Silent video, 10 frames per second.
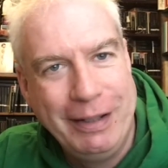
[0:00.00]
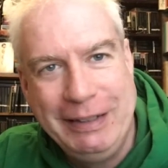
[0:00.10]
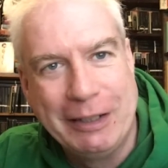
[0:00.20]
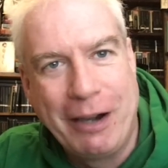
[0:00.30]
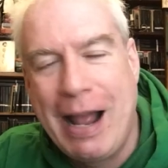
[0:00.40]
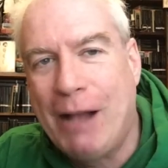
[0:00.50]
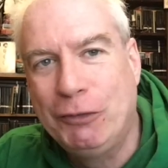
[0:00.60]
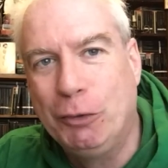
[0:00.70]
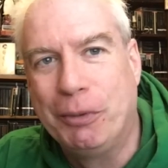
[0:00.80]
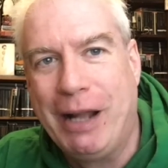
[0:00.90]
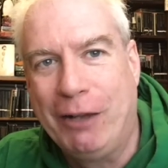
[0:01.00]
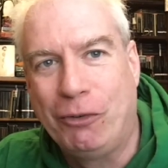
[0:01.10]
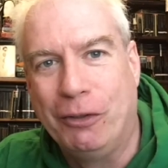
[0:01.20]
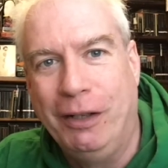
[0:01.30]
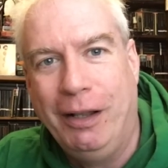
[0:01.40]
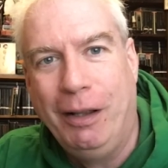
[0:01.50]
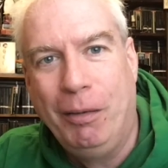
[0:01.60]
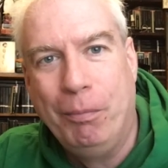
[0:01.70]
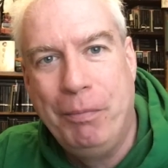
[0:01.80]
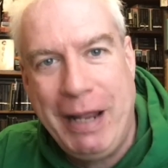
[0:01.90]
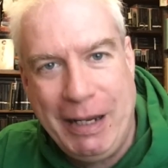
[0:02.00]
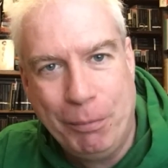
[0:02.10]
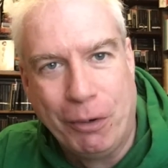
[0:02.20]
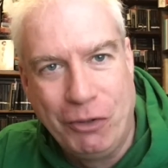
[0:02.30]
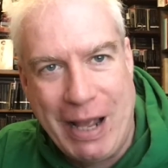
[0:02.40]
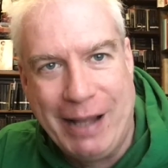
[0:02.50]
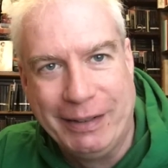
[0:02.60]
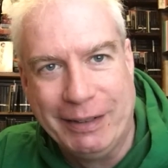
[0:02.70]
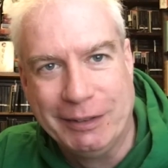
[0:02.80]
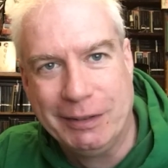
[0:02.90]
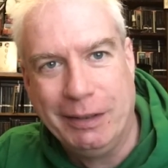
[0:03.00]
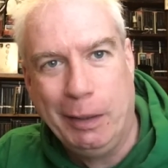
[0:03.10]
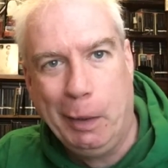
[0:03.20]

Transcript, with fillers: He's our half supernatural main protagonist.